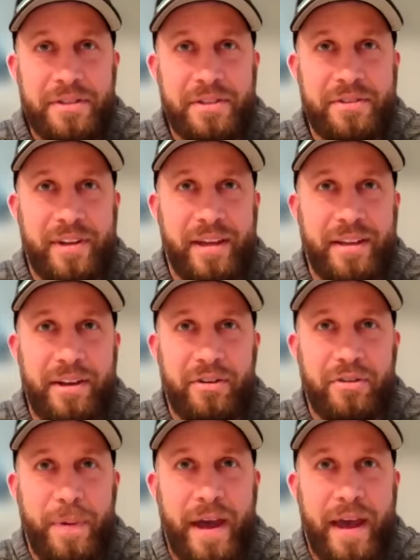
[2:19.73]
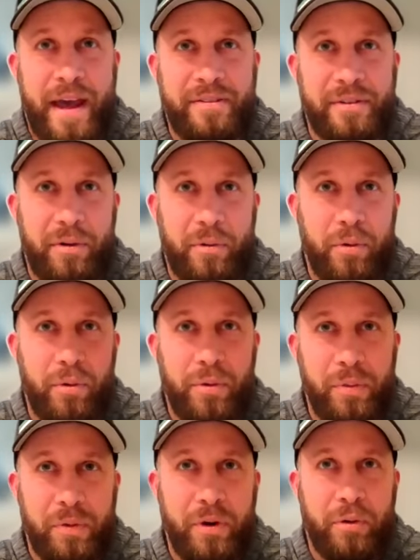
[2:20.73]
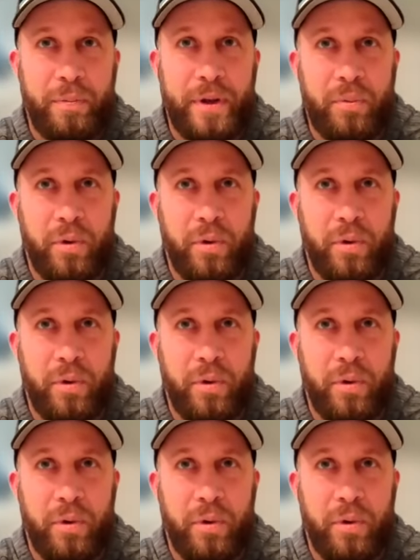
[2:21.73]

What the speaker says: just like years past, there will be